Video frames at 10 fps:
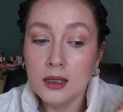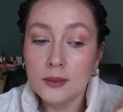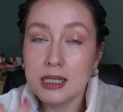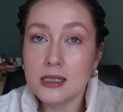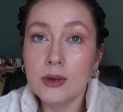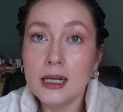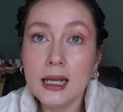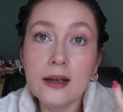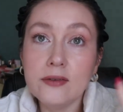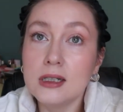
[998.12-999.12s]
because I want to
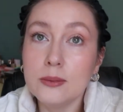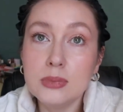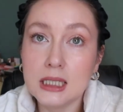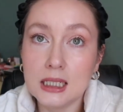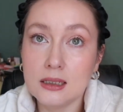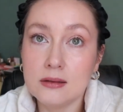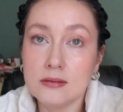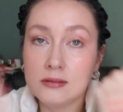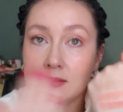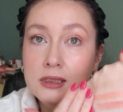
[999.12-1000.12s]
have an update.
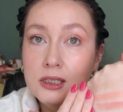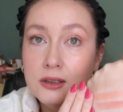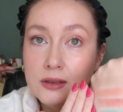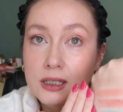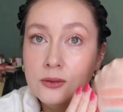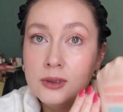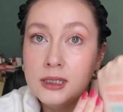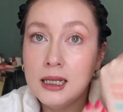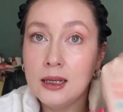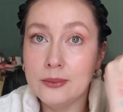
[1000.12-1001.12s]
You know, I don't
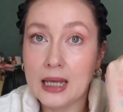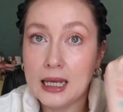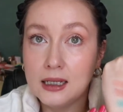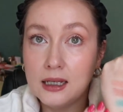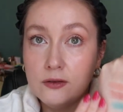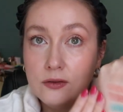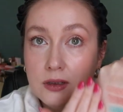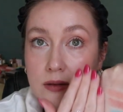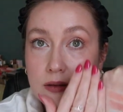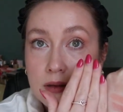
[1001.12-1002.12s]
want to come back
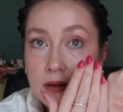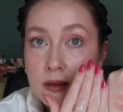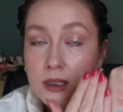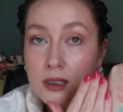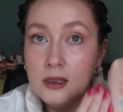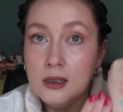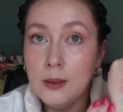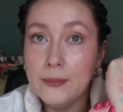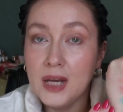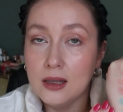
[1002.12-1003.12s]
every
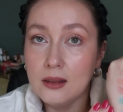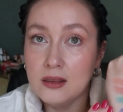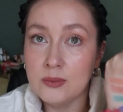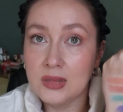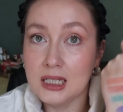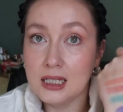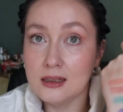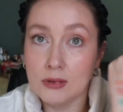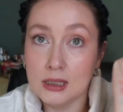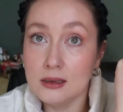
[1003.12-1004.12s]
month and be like,
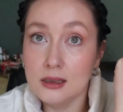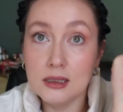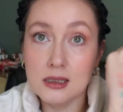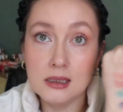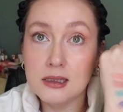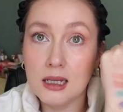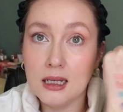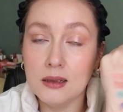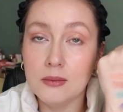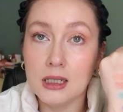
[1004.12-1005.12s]
well, it's the
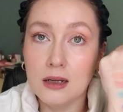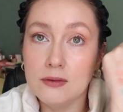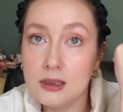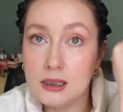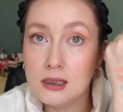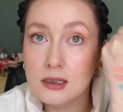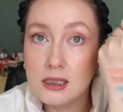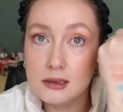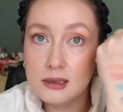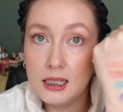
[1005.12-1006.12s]
same and everything looks
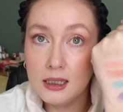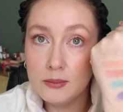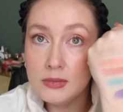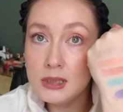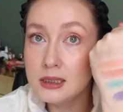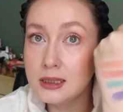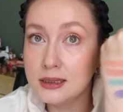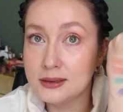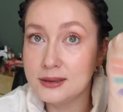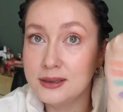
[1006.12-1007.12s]
the same.
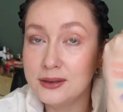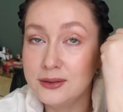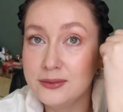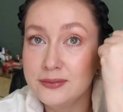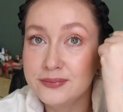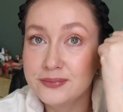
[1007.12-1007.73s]
So